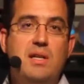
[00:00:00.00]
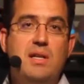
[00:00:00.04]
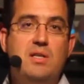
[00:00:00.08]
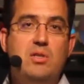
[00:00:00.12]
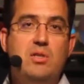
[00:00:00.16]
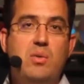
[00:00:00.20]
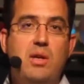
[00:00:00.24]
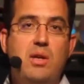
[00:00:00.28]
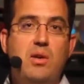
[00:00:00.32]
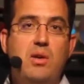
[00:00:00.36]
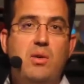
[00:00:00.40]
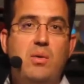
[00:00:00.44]

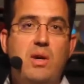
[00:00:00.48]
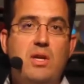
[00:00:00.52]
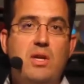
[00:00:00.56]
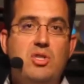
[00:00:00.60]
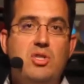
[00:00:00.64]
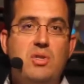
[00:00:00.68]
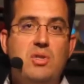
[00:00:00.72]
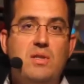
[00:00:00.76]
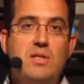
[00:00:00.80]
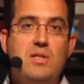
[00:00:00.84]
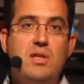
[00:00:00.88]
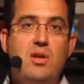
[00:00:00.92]
answering
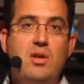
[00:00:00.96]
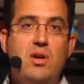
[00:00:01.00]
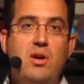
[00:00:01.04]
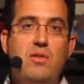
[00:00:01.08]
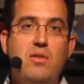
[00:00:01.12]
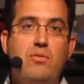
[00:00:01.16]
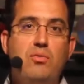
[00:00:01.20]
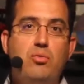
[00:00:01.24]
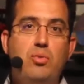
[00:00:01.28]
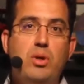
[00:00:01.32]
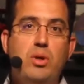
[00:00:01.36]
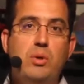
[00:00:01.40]
questions that
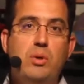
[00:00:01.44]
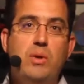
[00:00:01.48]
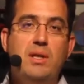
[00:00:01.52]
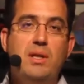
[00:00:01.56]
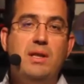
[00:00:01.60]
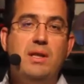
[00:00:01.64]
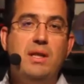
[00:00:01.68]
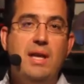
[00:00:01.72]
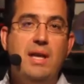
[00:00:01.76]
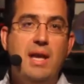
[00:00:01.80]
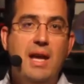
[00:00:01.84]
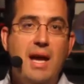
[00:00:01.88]
are
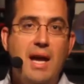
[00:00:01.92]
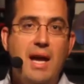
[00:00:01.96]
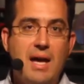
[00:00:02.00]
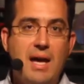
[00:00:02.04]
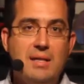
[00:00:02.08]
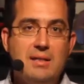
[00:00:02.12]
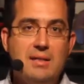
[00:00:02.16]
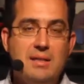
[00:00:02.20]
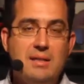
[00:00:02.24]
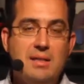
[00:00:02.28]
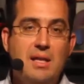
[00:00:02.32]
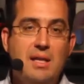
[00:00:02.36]
frequently
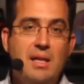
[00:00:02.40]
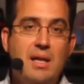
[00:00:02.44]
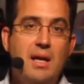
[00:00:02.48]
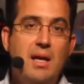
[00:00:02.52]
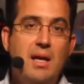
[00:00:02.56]
asked.